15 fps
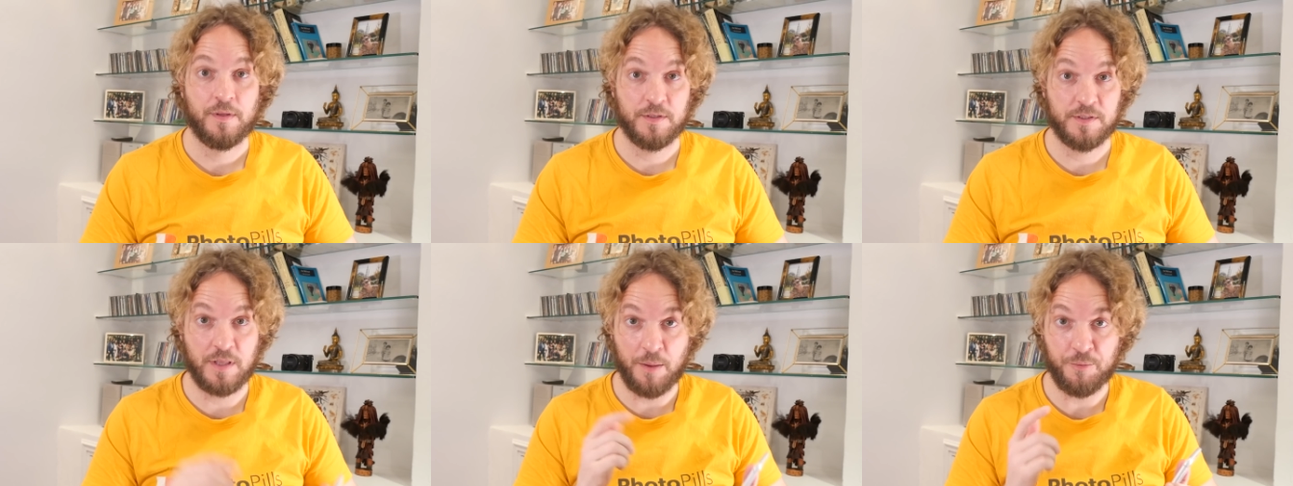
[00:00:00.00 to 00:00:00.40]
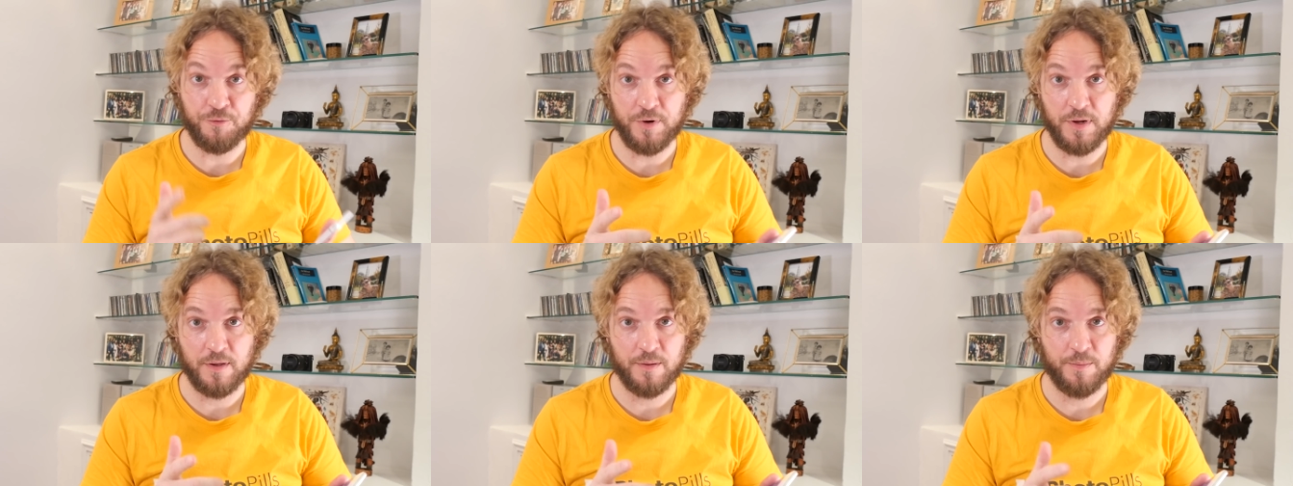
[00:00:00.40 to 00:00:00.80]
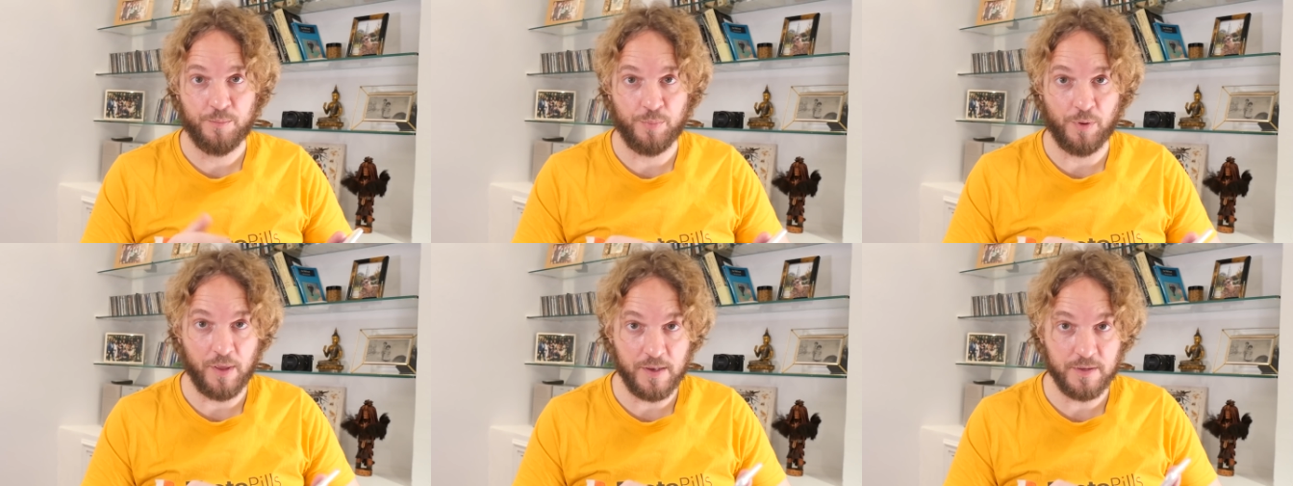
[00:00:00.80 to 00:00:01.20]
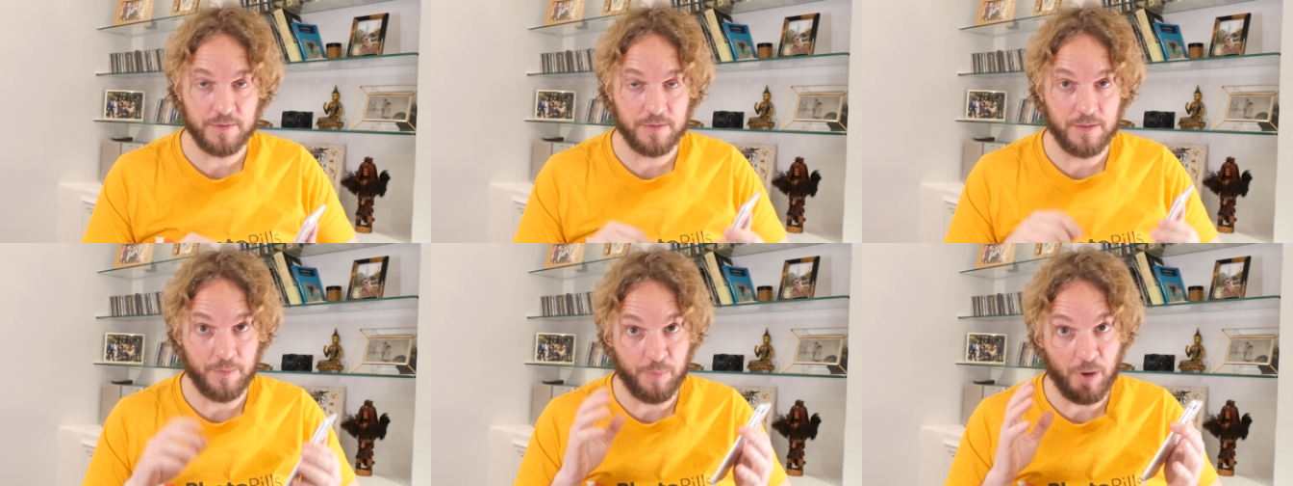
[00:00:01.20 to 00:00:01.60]
Step three. Place
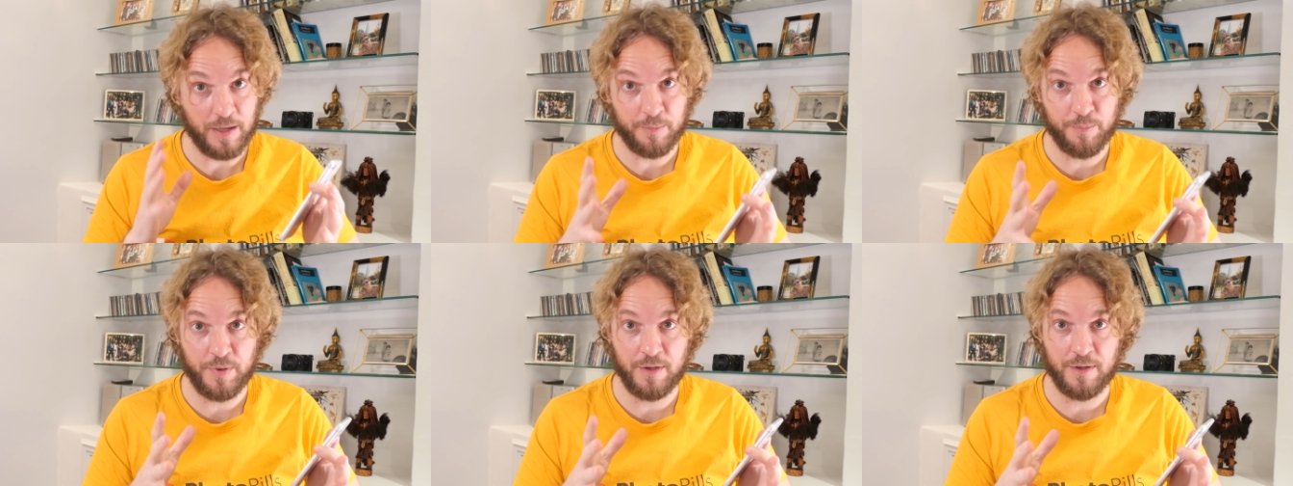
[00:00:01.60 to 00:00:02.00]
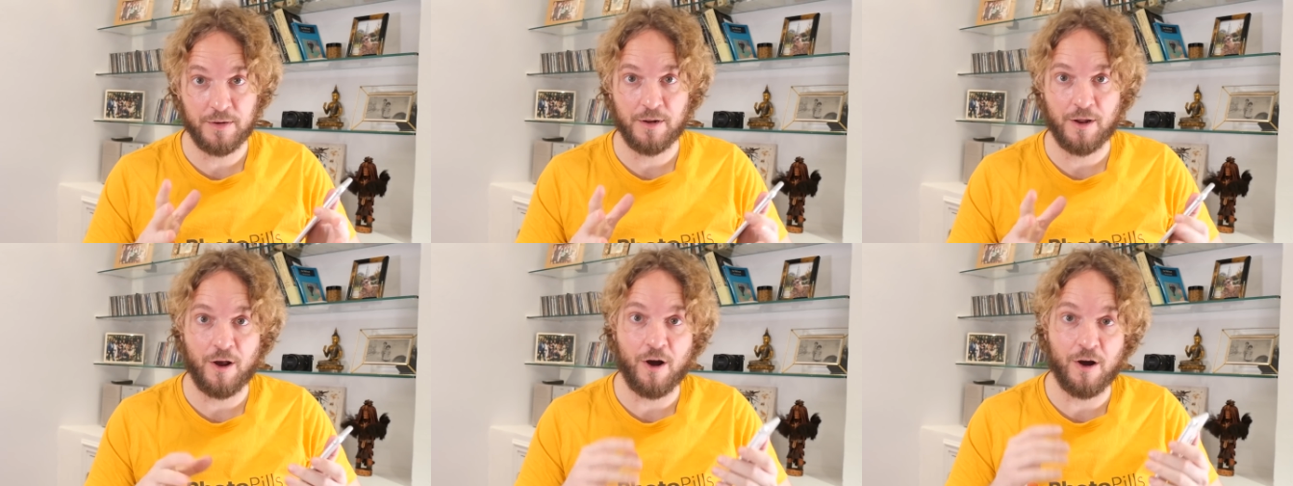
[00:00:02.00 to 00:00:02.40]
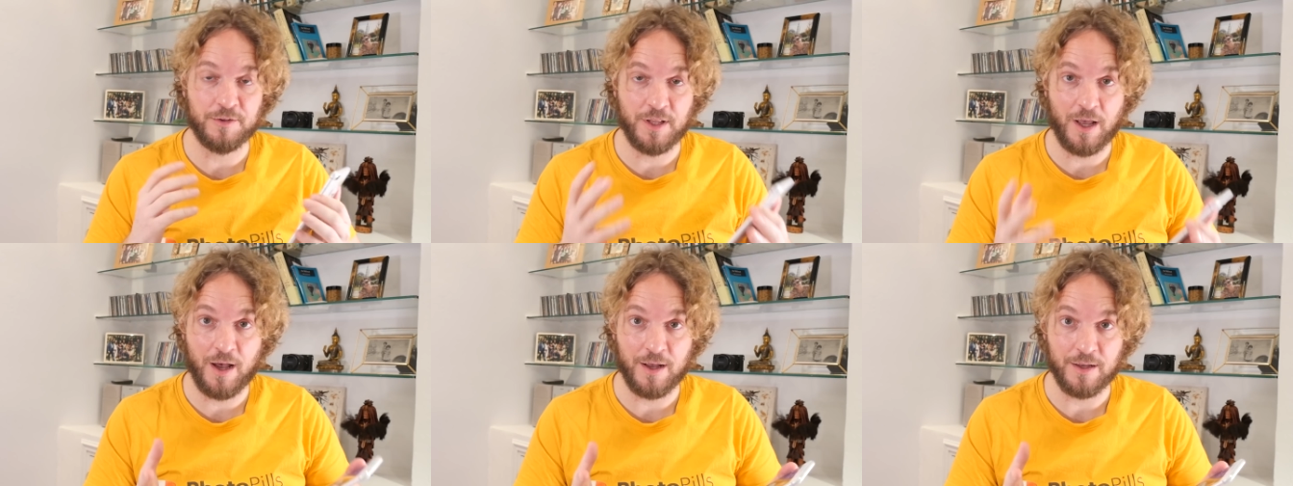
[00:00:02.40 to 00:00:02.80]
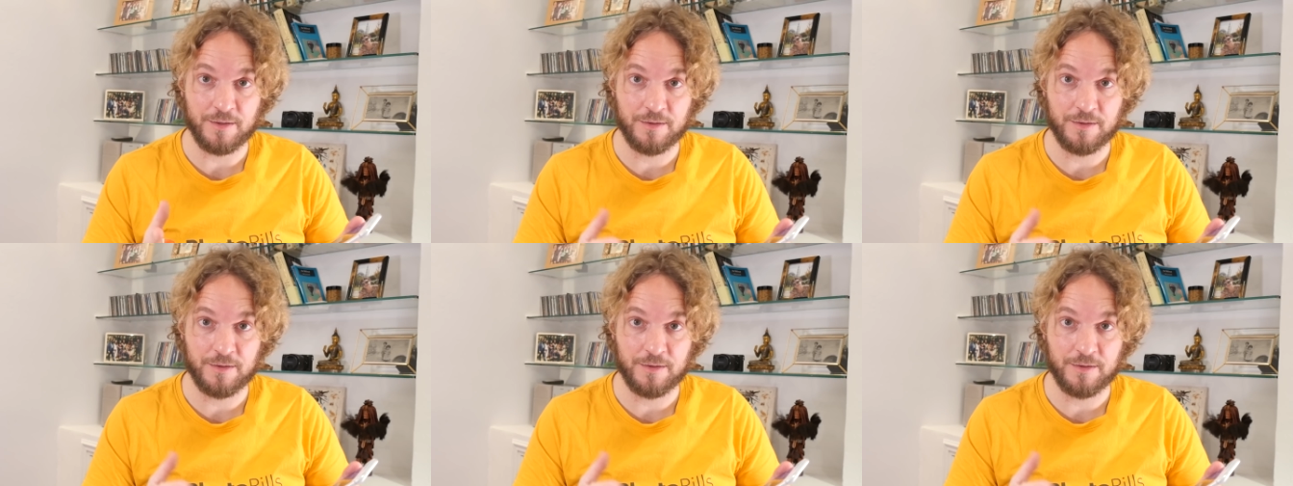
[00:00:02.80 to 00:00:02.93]
the black pin on the hut.